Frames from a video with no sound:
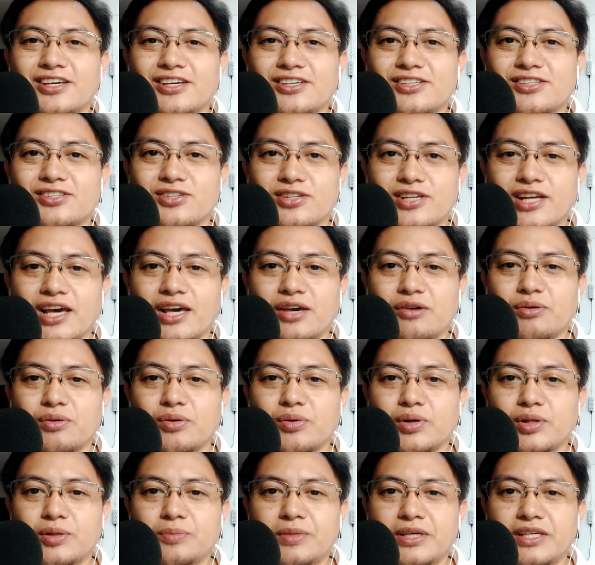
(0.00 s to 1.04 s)
Today we
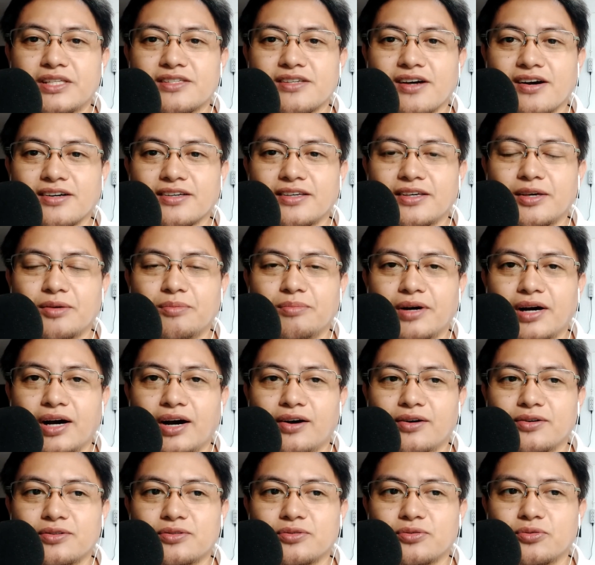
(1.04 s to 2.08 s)
will be talking
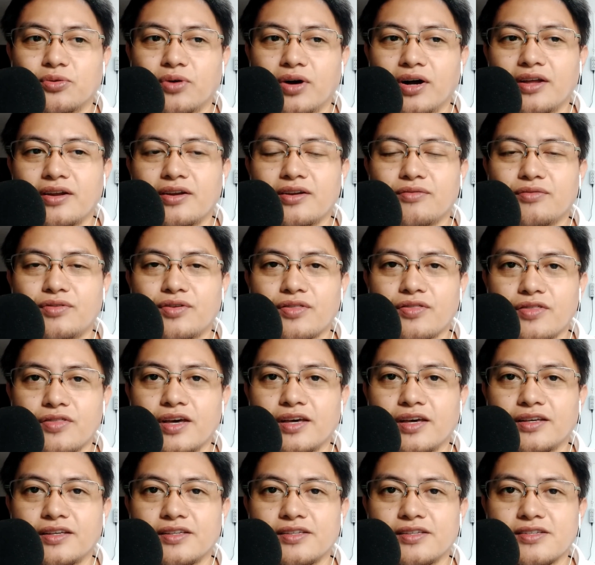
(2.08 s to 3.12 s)
about one of the
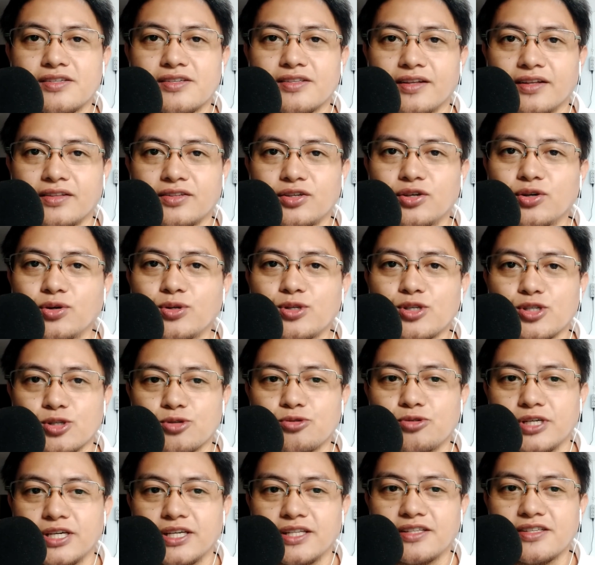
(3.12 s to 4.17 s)
things that you
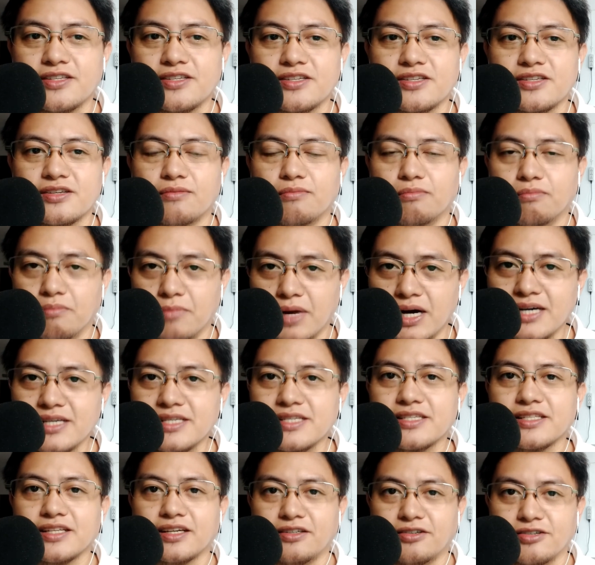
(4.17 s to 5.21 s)
students
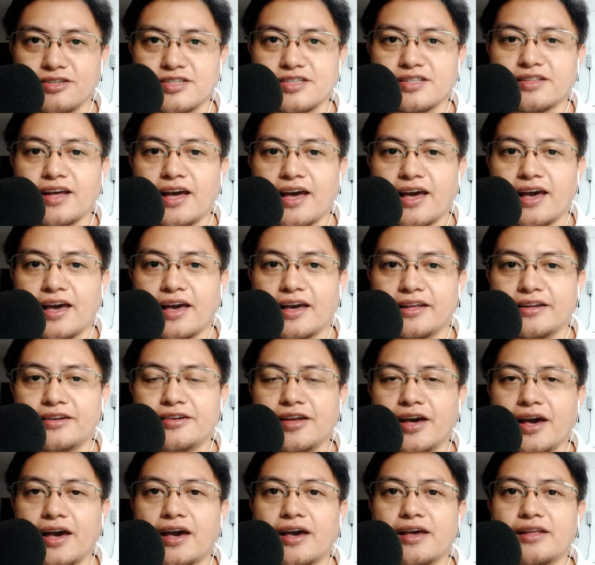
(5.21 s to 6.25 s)
must understand
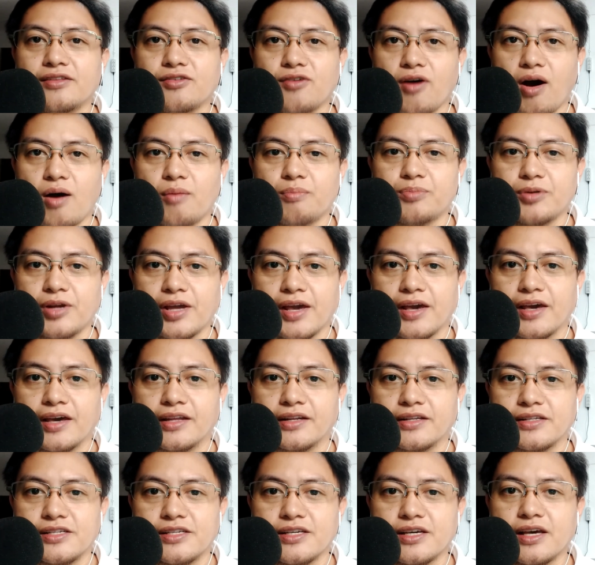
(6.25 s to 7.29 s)
and
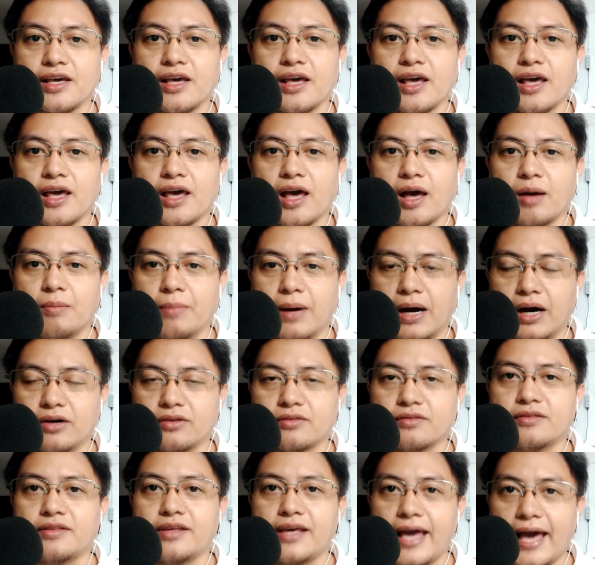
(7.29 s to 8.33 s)
comprehend
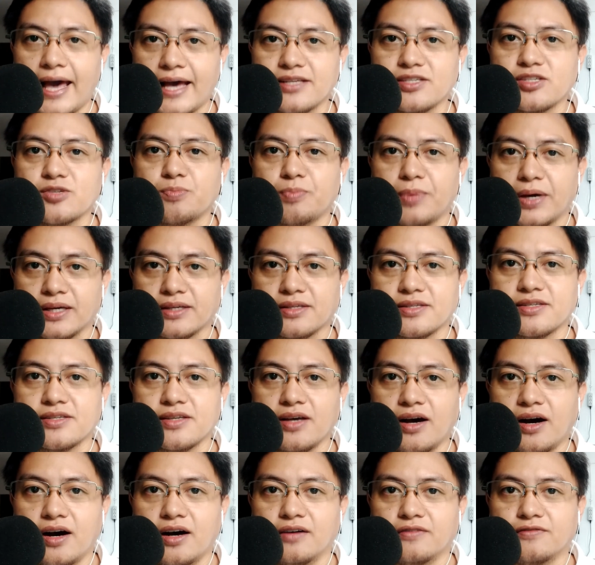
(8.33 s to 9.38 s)
about the aspects
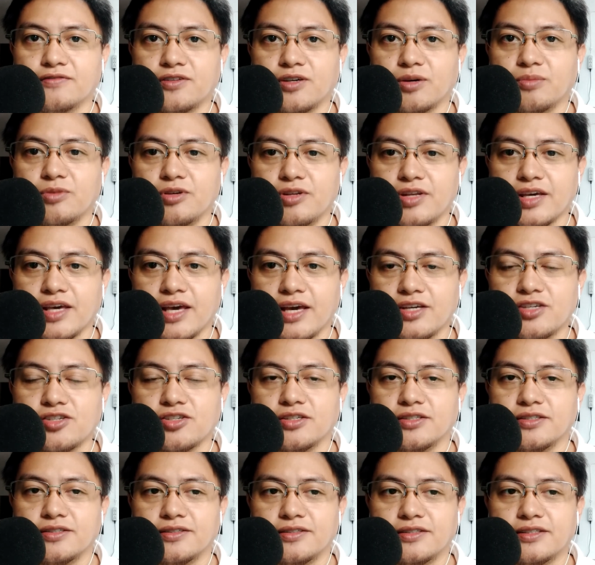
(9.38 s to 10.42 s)
of
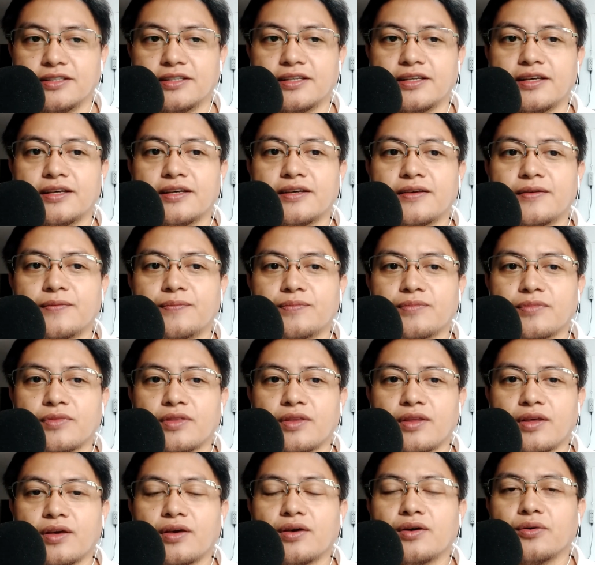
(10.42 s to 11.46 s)
communication.
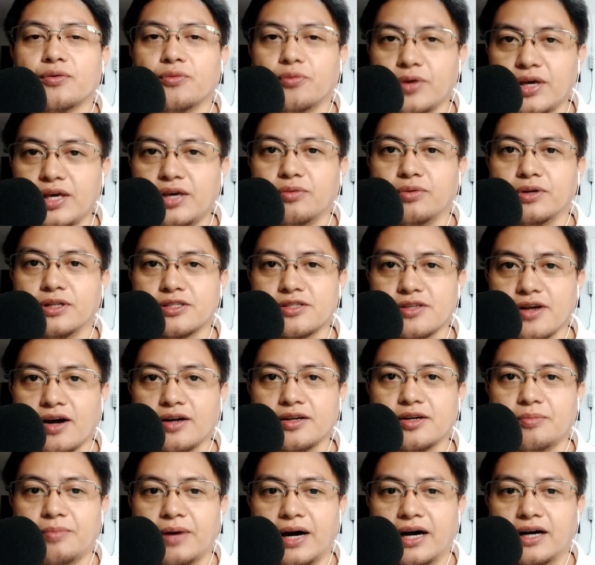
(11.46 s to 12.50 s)
We will
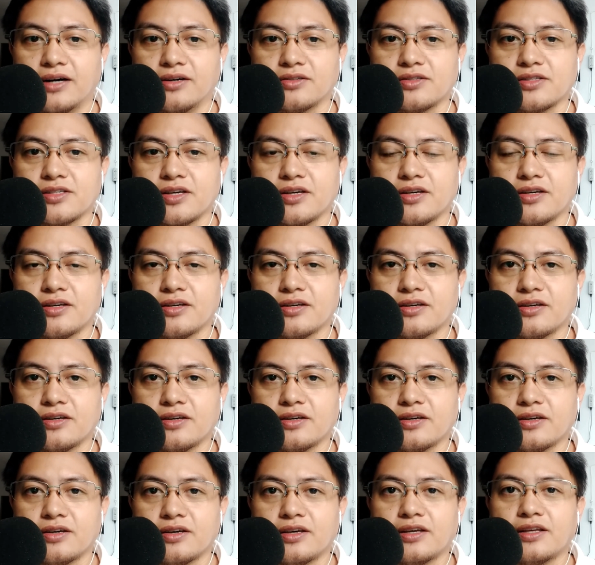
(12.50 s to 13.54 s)
talk about
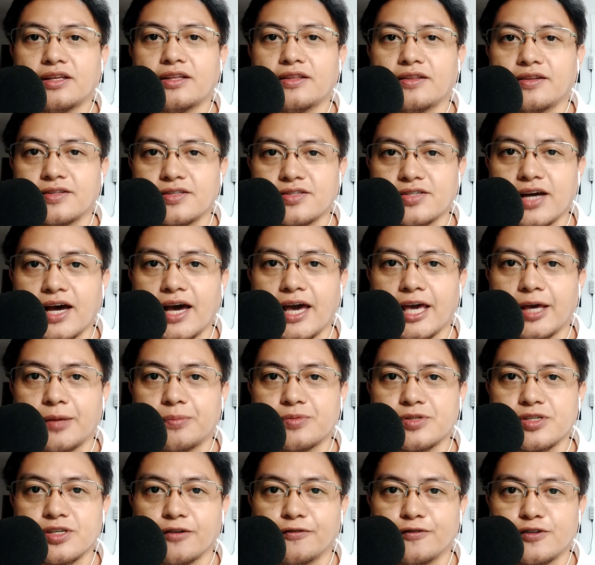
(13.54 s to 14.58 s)
the
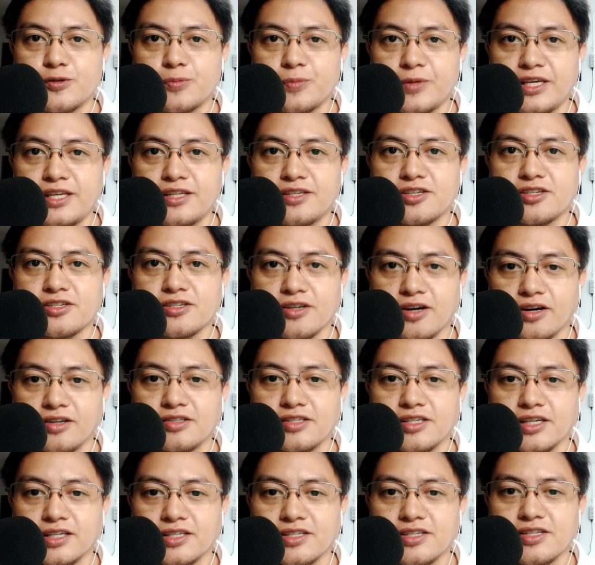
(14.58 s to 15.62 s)
types of speech
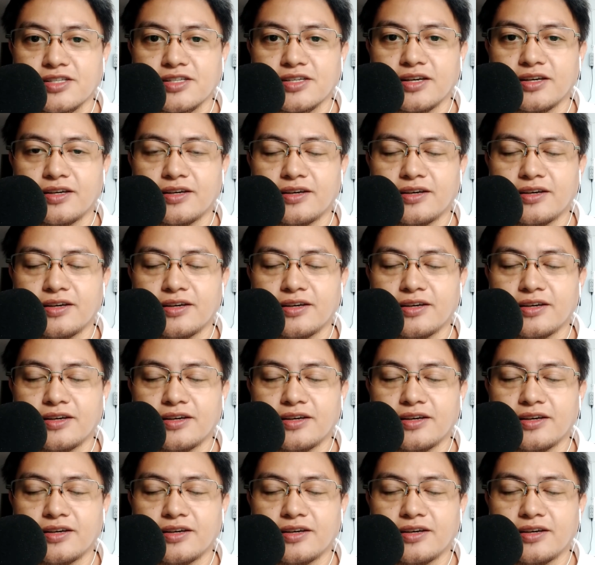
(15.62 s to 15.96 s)
context.